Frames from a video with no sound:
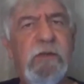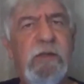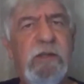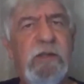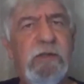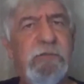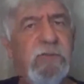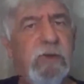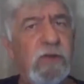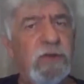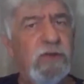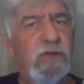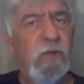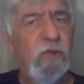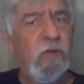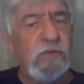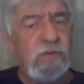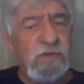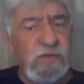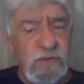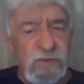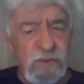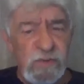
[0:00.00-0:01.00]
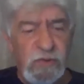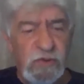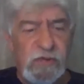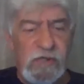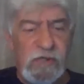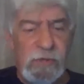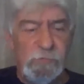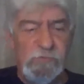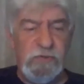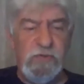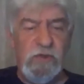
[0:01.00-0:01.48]
If God calls, you got to
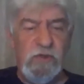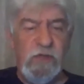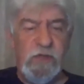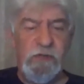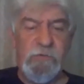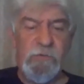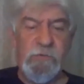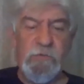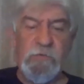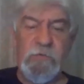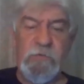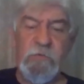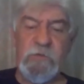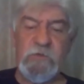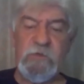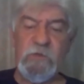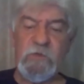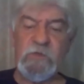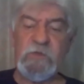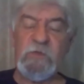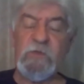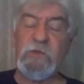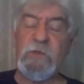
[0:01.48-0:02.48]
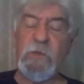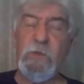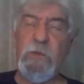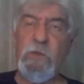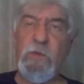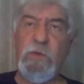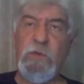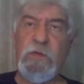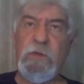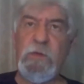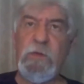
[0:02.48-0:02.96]
come to God. So so, so we
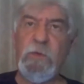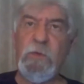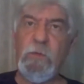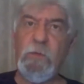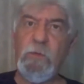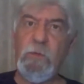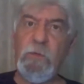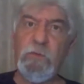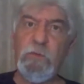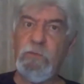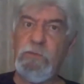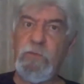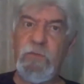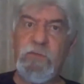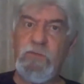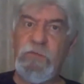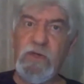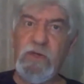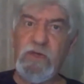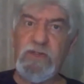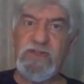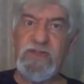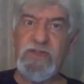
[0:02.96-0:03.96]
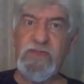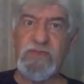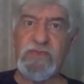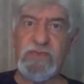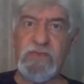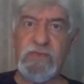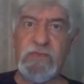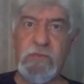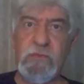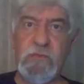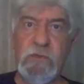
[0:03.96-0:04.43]
want to we, we, no
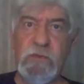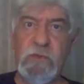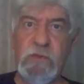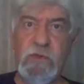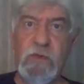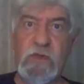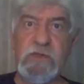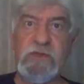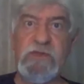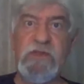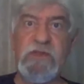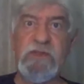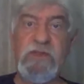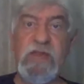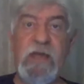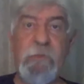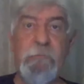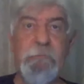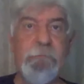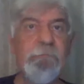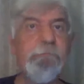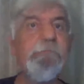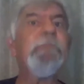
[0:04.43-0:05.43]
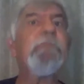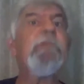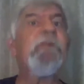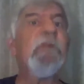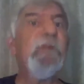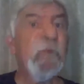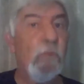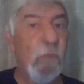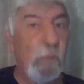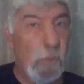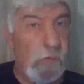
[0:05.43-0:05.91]
excuse. God says come,
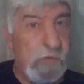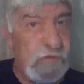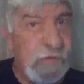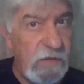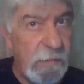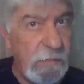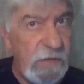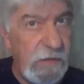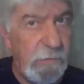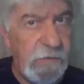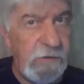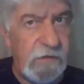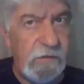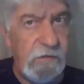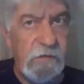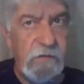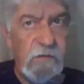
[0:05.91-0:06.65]
we say I'm coming.